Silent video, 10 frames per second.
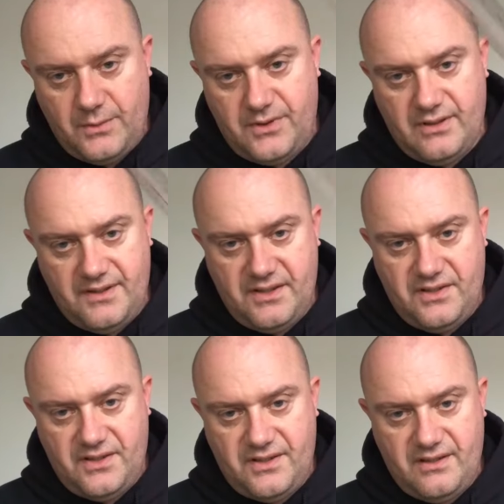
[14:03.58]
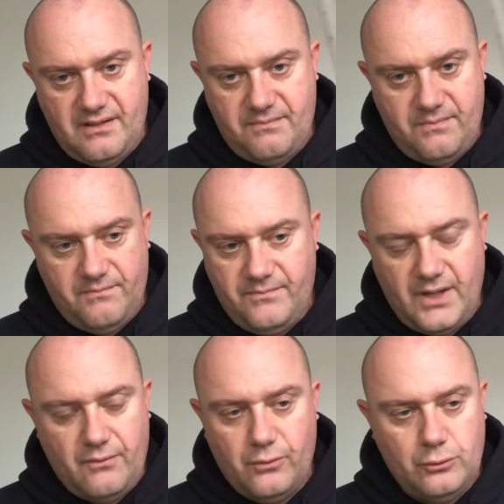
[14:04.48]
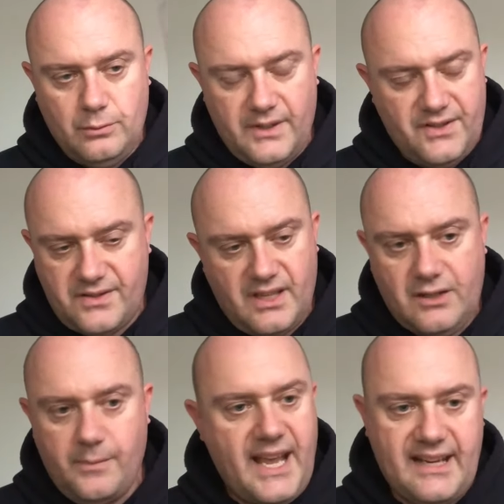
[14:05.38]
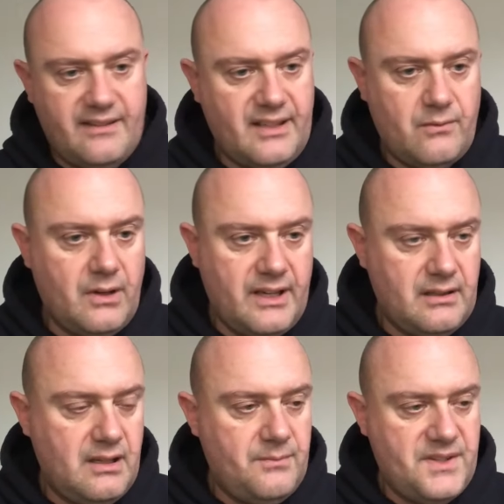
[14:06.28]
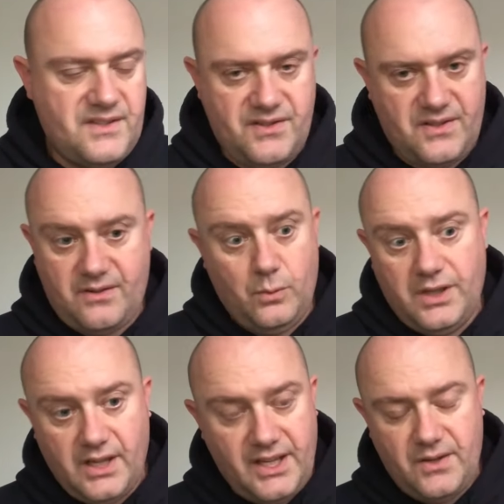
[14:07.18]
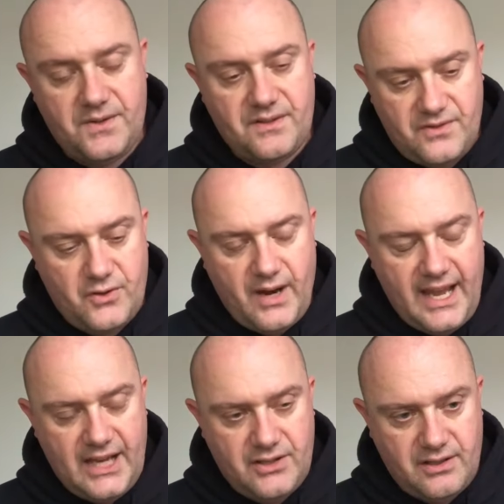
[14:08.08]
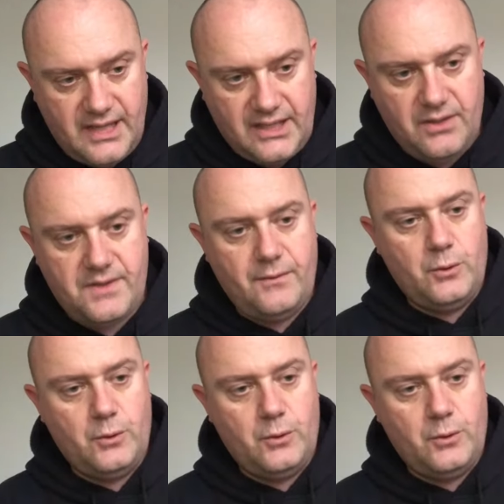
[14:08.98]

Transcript: This is just a rule, but it could be anything, right? This is just the one I use, straight edge, dead useful.